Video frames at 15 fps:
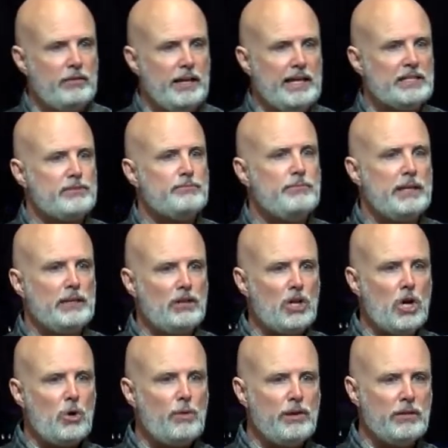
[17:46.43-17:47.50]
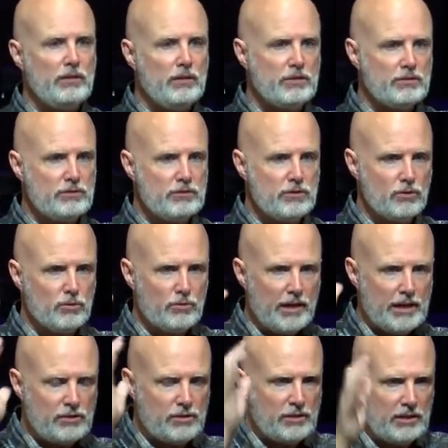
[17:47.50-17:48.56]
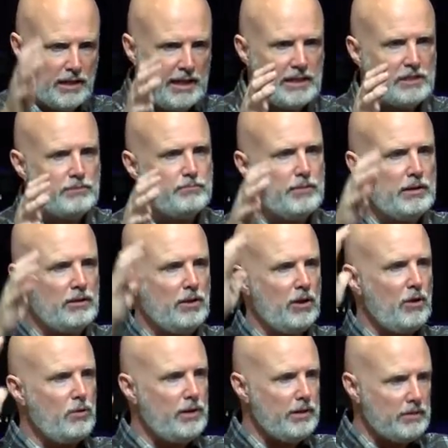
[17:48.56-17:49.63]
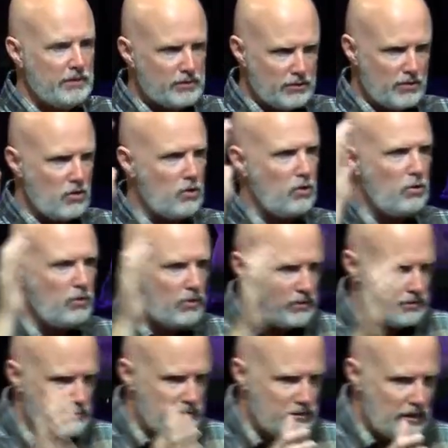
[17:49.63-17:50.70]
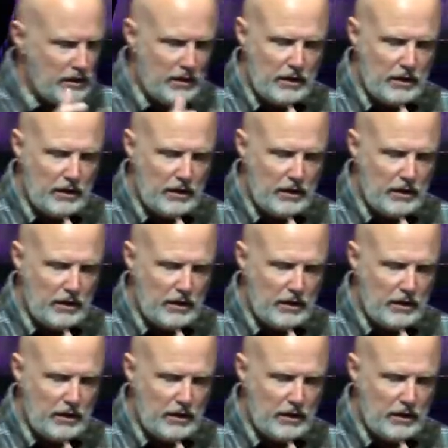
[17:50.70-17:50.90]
It's been going this direction, it's been going this course.